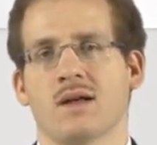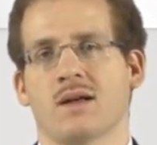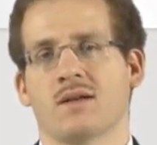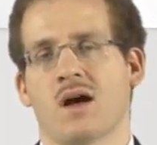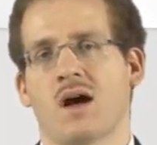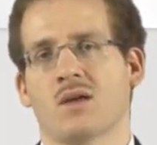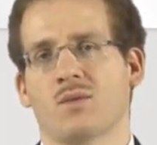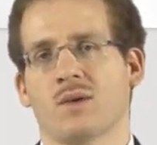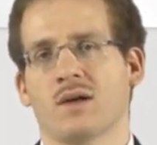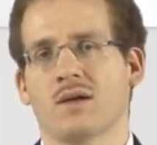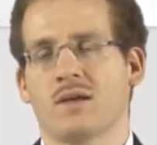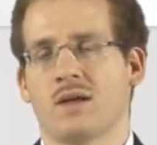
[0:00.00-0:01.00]
and
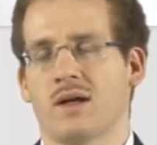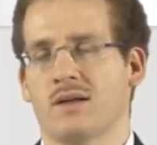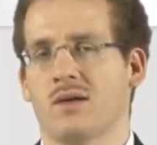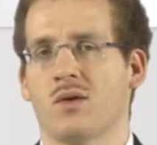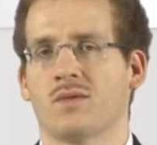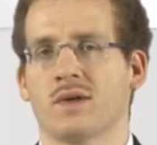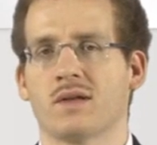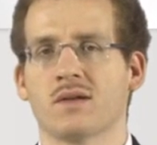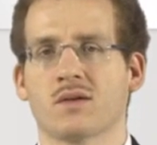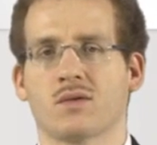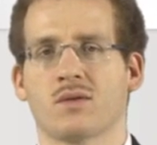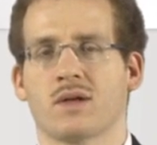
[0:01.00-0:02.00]
hardware, the idea of
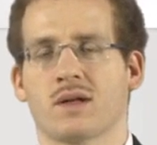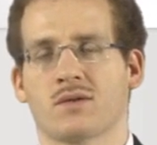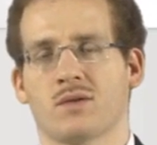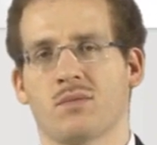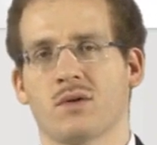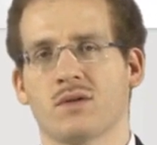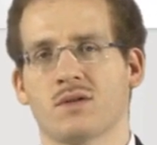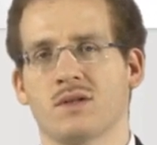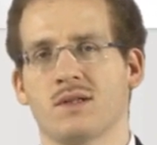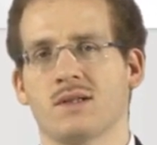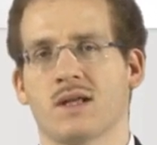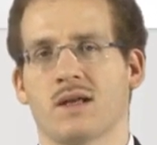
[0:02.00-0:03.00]
interconnect topologies,